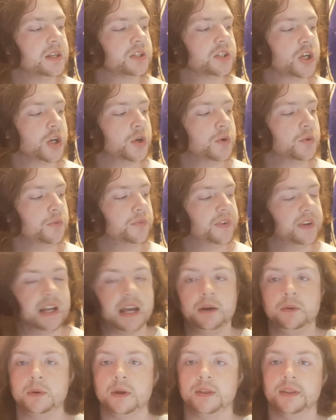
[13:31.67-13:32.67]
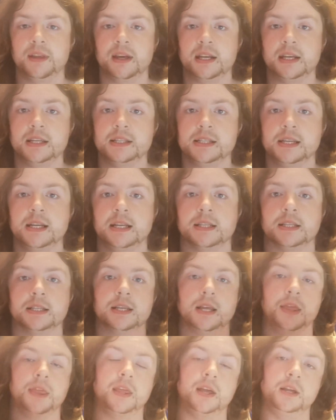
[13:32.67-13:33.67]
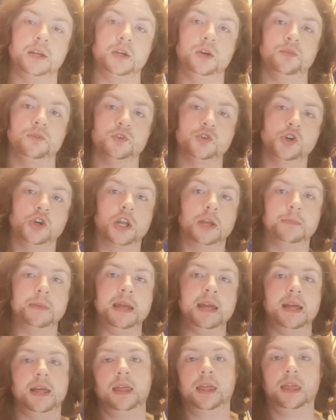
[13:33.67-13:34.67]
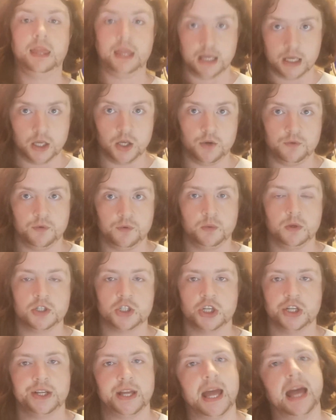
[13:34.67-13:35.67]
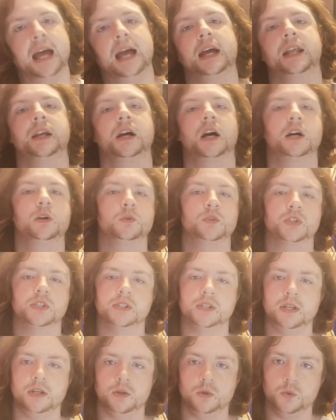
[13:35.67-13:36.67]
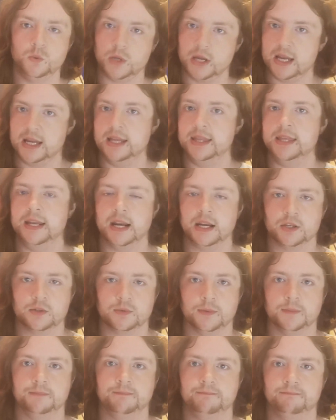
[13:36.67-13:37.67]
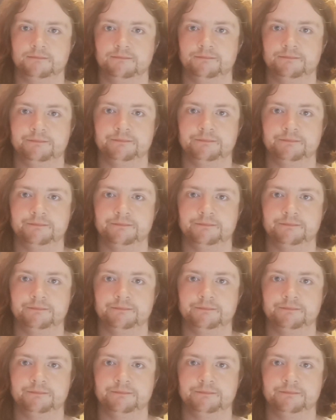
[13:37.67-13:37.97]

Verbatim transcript: So for now, that is it. Thank you for joining me, thank you for watching, and I will see you in the next one.